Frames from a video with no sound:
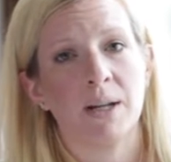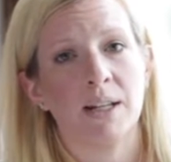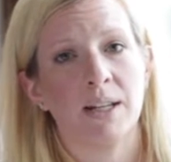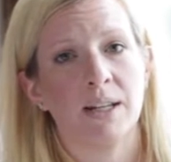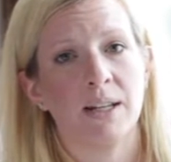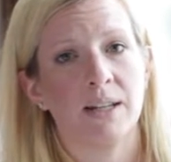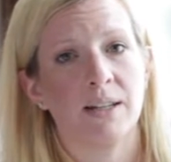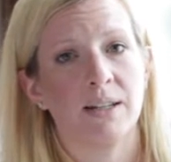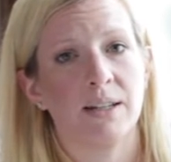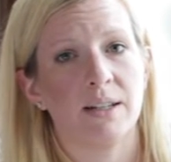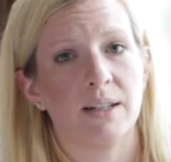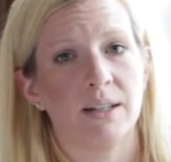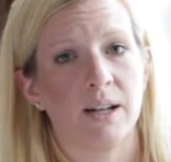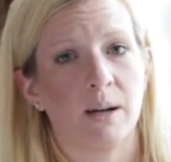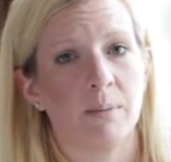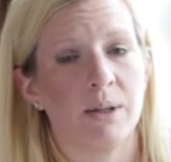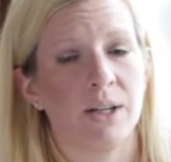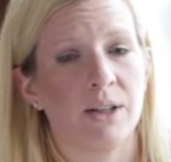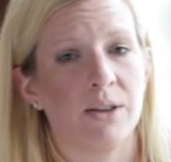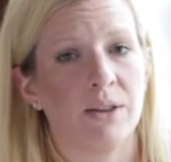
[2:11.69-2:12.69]

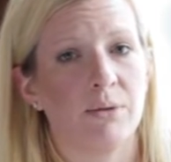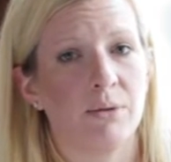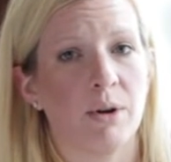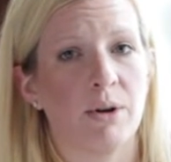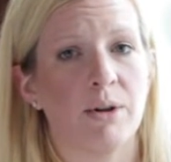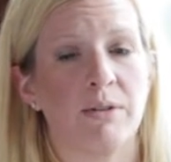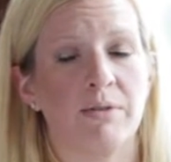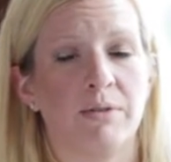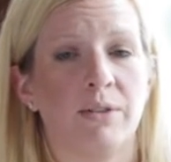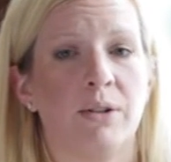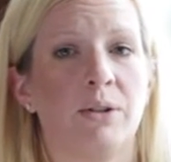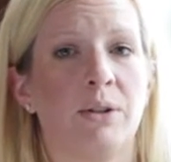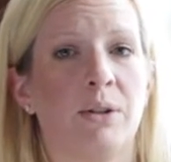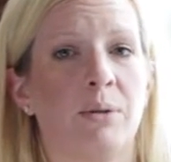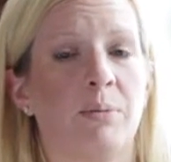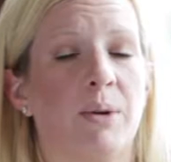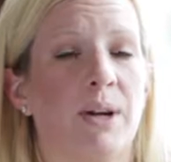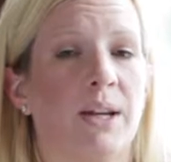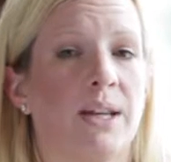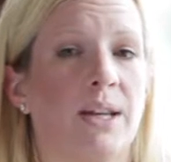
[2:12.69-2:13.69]
gonna throw you for a
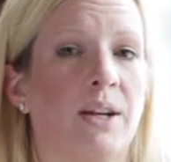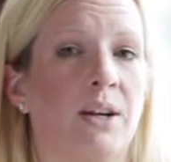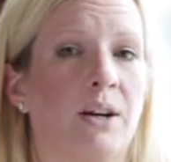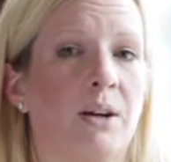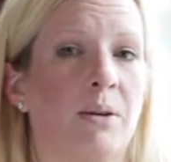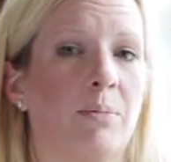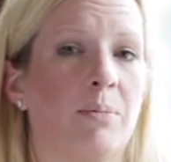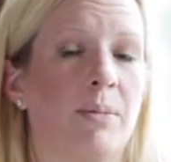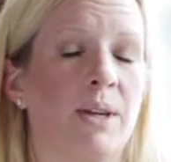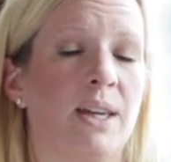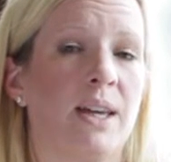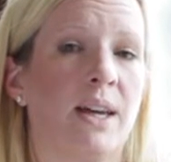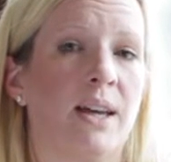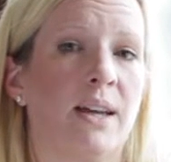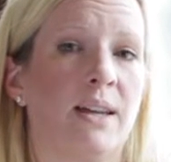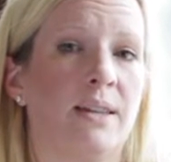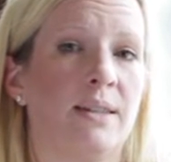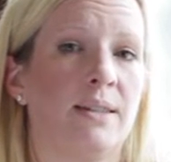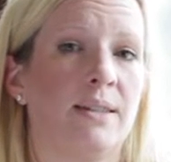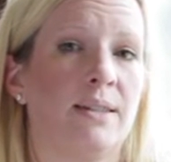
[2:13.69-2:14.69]
loop right here,
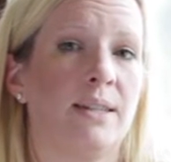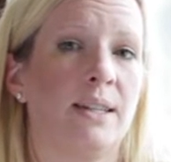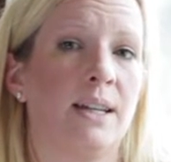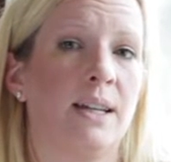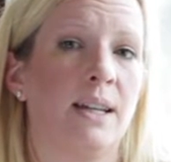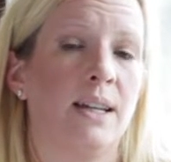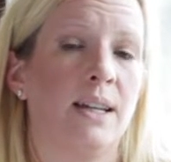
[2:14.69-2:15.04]
because